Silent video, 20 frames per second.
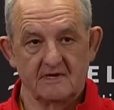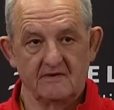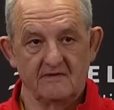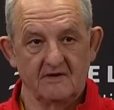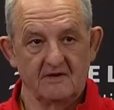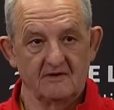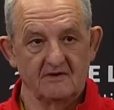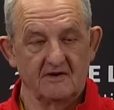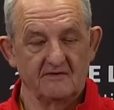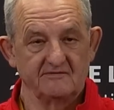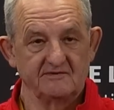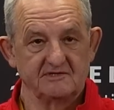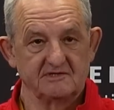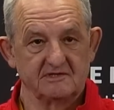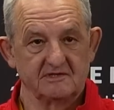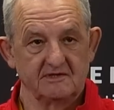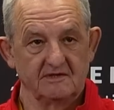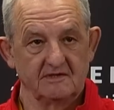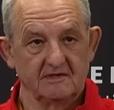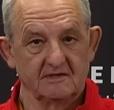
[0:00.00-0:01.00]
then
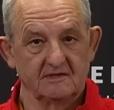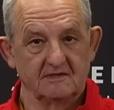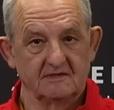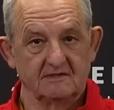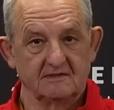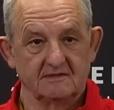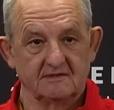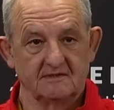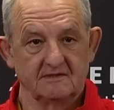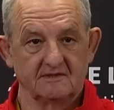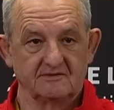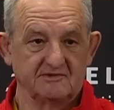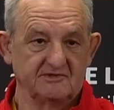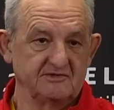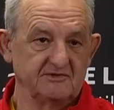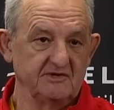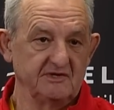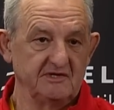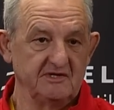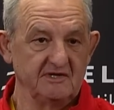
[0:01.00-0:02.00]
obviously there's
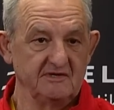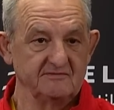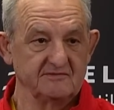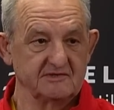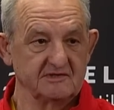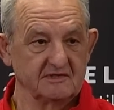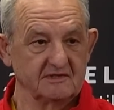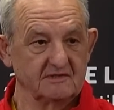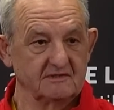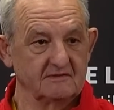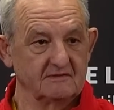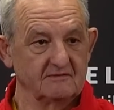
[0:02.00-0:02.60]
three teams that